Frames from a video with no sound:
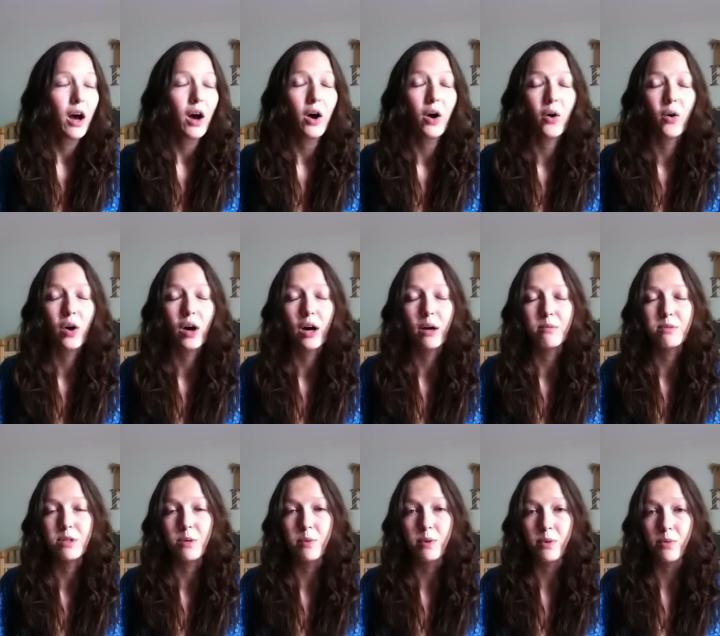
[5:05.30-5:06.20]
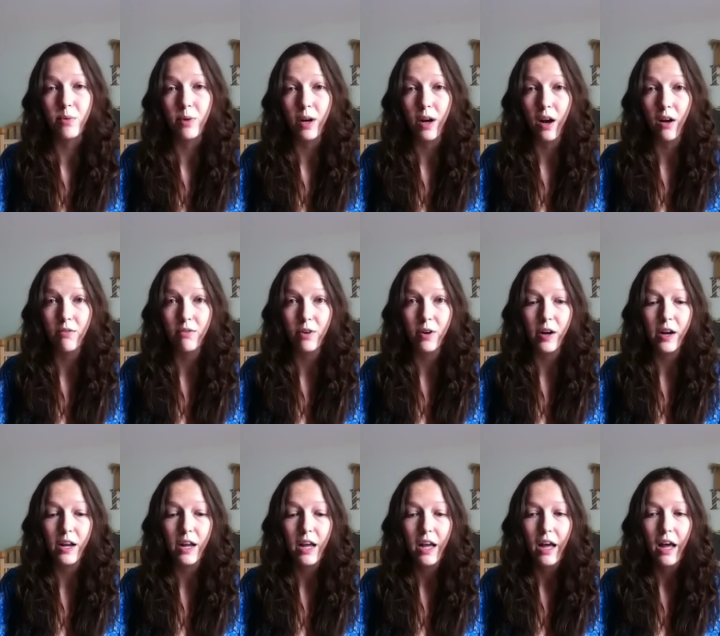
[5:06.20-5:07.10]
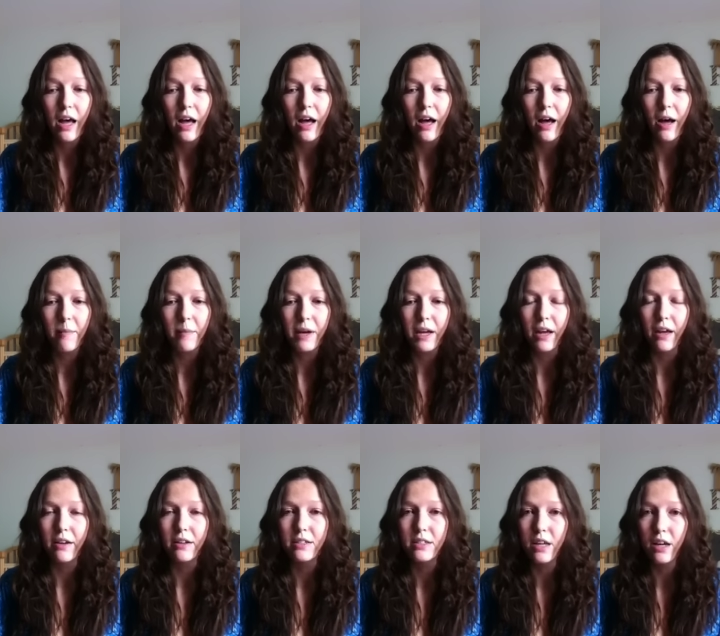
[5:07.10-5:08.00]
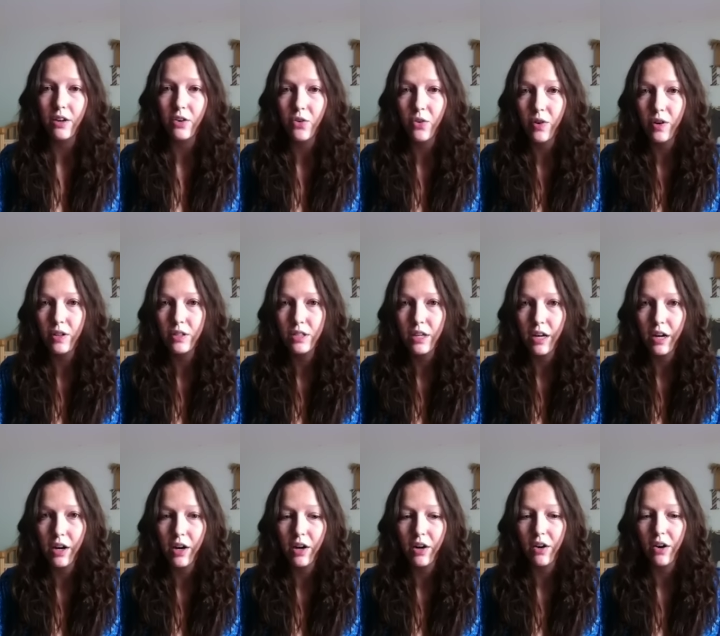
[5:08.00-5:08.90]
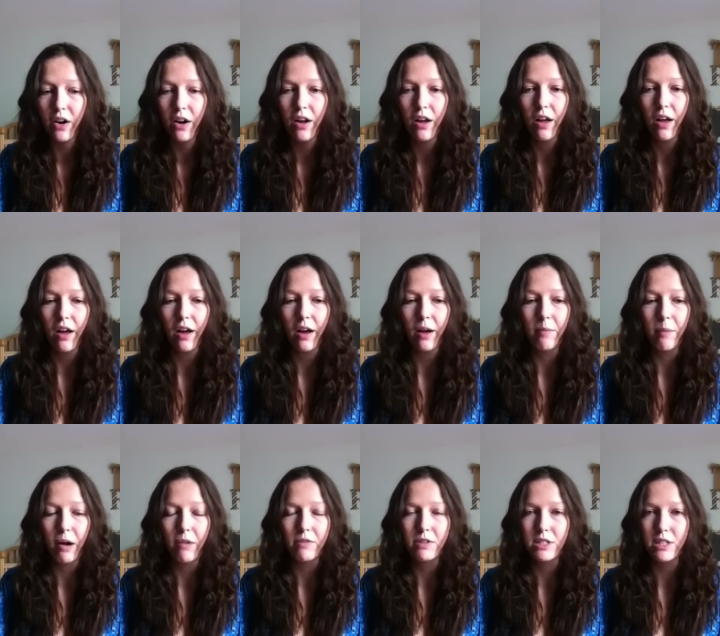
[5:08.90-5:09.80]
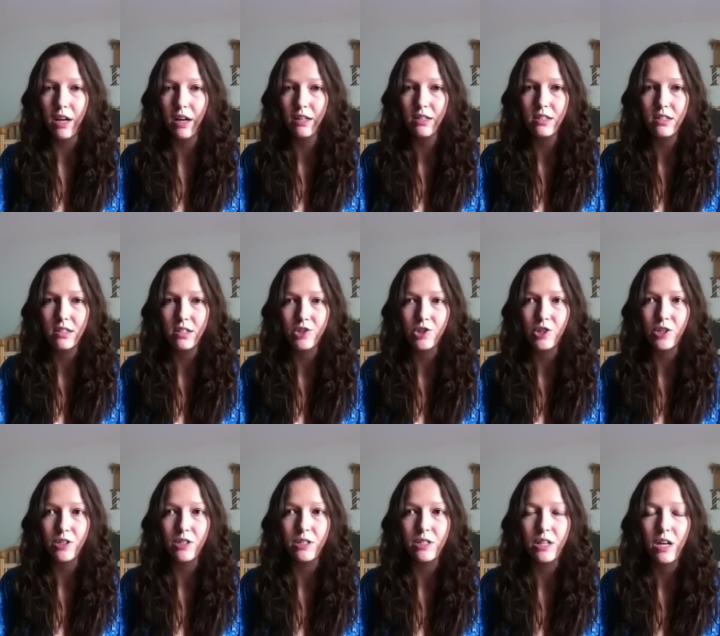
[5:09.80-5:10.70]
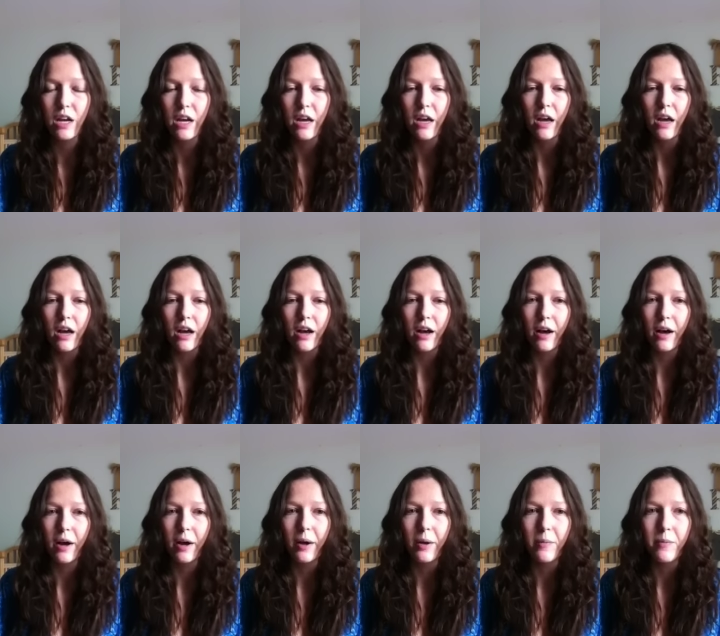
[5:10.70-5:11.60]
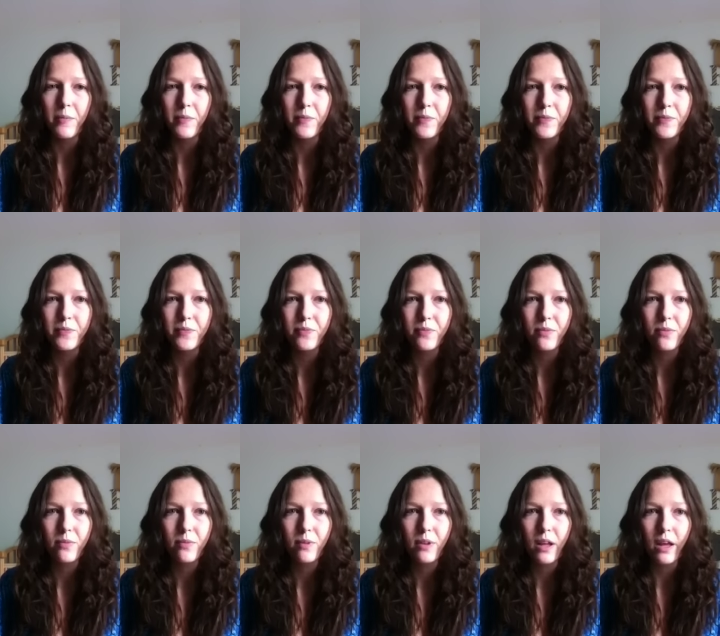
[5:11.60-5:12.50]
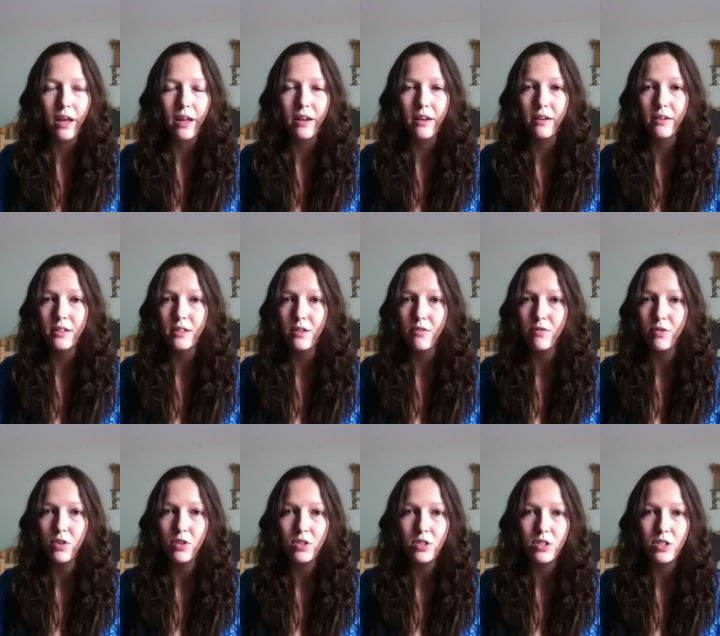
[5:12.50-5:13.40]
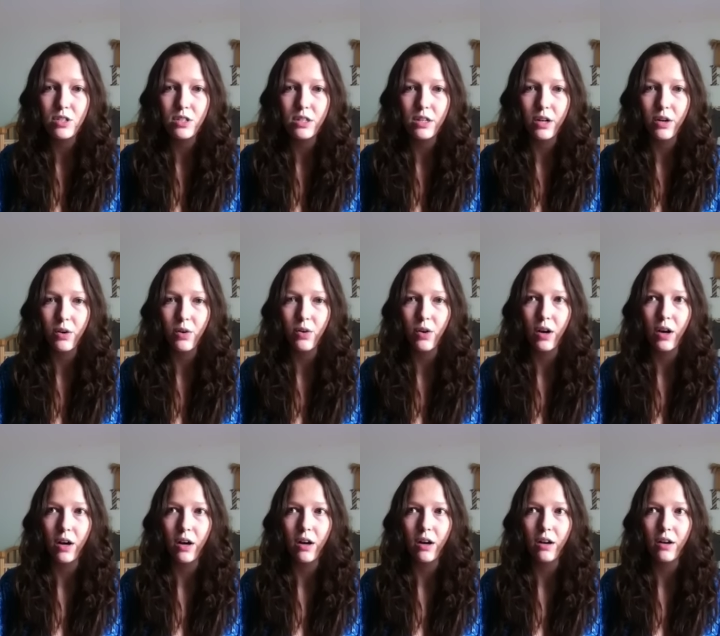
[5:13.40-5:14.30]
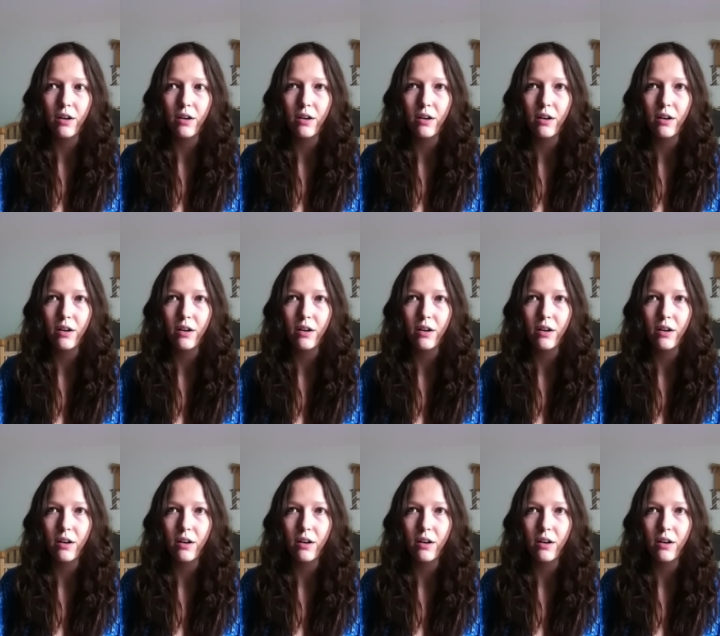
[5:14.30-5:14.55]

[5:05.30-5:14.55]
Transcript: Oh, um, so with the recovery, um, again, the second degree tear, um, obviously I had stitches, um, and the first, you know, uh,